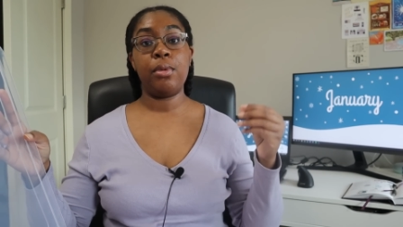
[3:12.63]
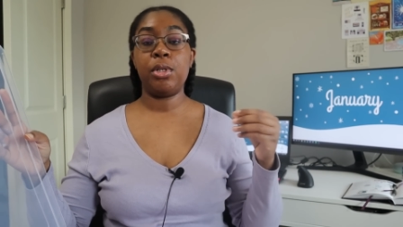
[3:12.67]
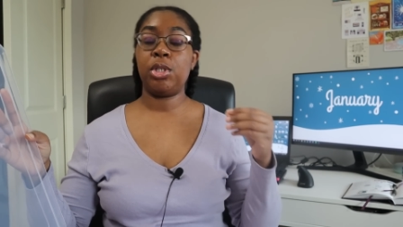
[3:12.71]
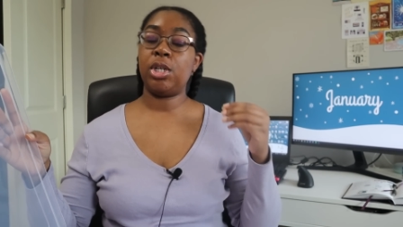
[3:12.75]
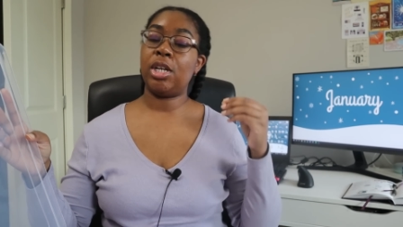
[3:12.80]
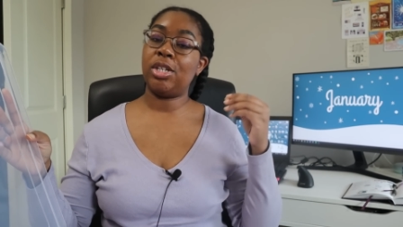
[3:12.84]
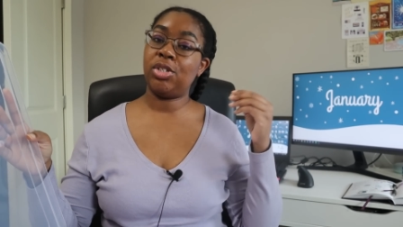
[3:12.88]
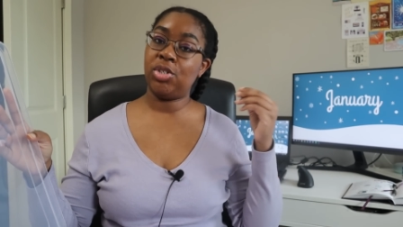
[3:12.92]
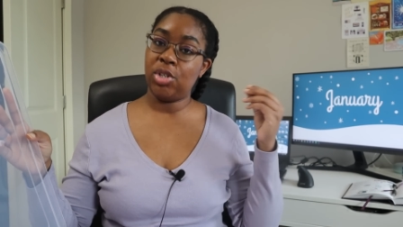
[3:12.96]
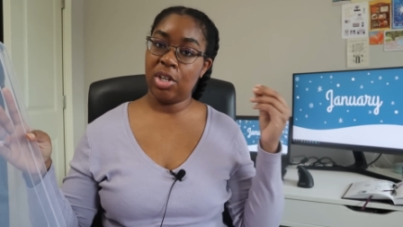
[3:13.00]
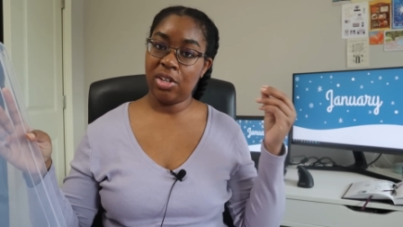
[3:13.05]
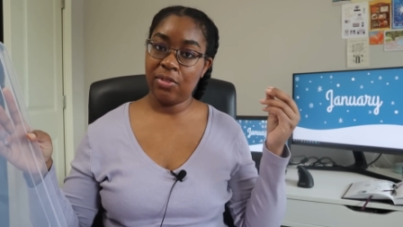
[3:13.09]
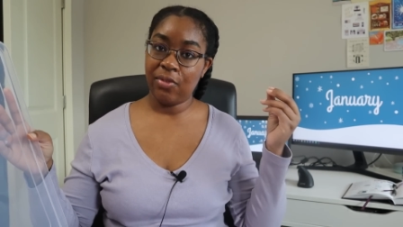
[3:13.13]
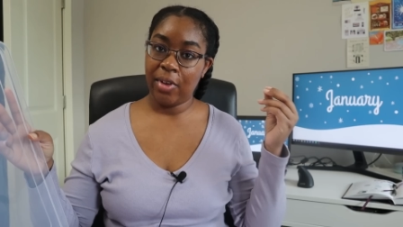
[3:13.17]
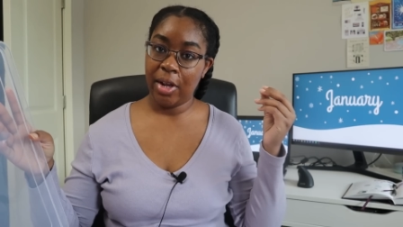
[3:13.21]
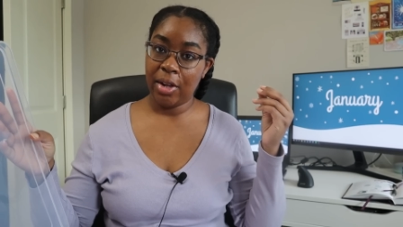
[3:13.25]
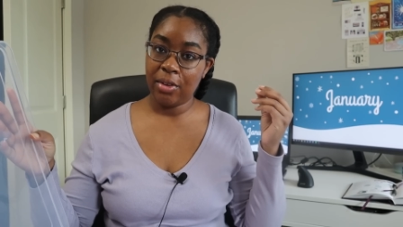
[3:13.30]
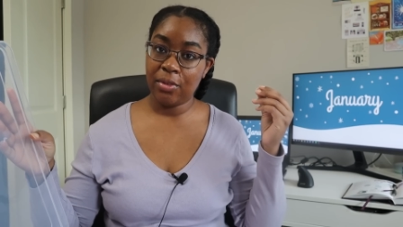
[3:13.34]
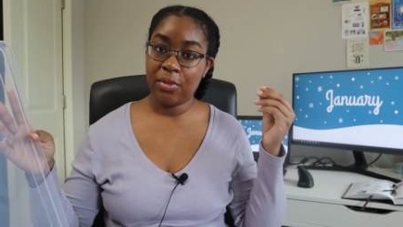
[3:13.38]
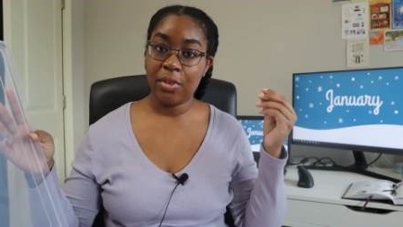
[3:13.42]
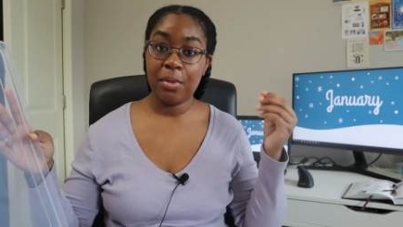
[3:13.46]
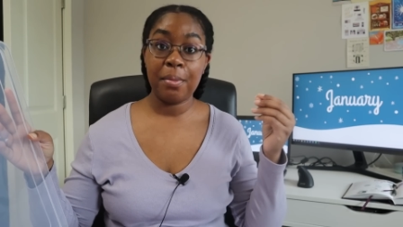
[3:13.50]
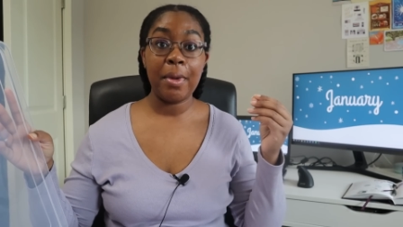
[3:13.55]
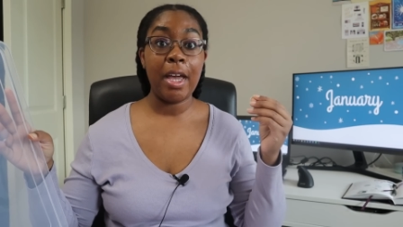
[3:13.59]
which has just
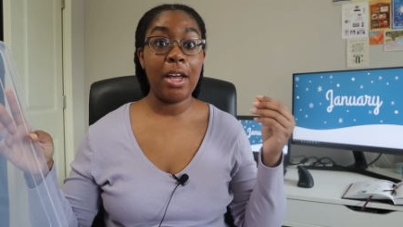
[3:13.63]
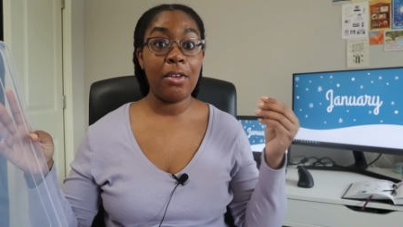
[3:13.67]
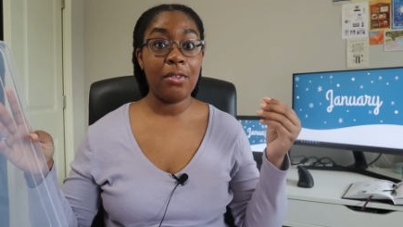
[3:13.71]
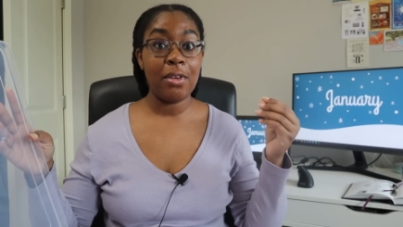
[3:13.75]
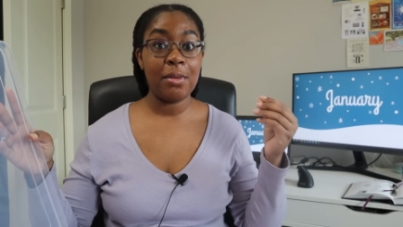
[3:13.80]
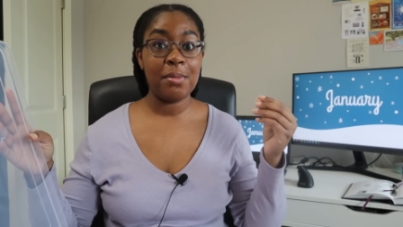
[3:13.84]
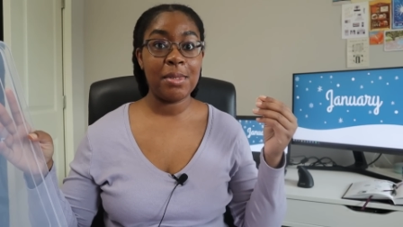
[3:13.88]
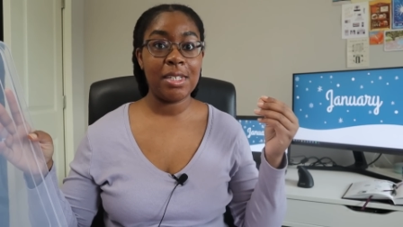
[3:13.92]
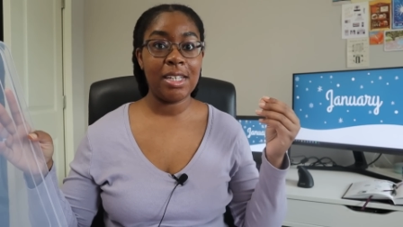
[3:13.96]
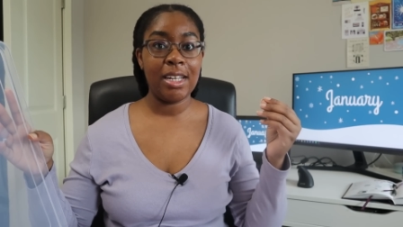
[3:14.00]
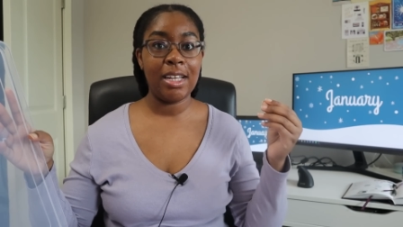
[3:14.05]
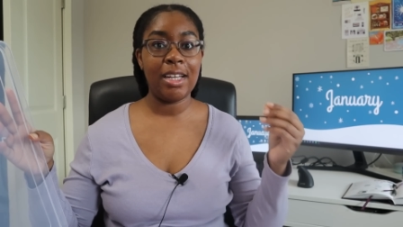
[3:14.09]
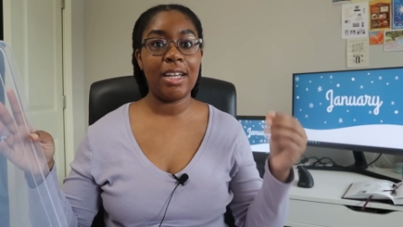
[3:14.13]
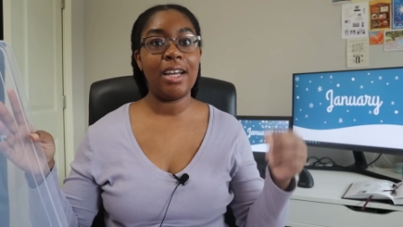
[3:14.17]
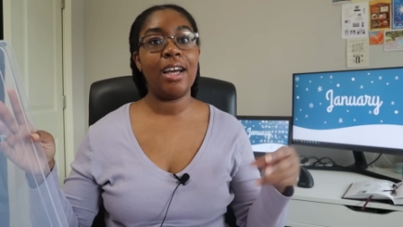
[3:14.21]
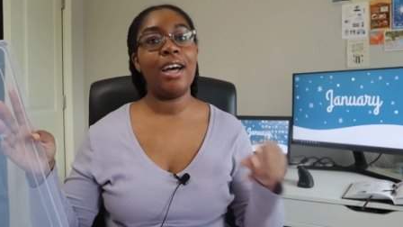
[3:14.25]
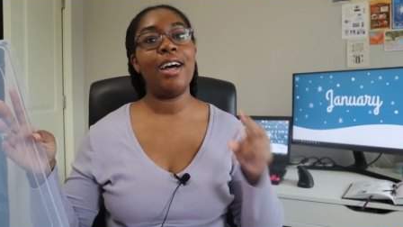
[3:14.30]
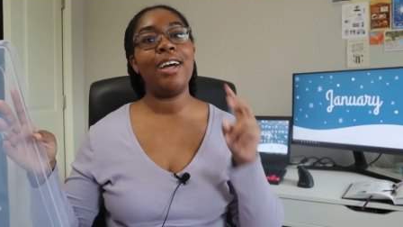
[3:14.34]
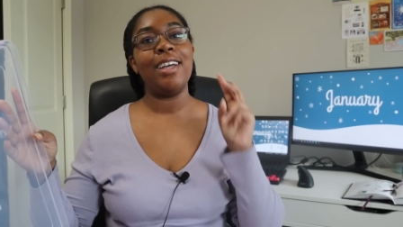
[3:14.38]
filed for bankruptcy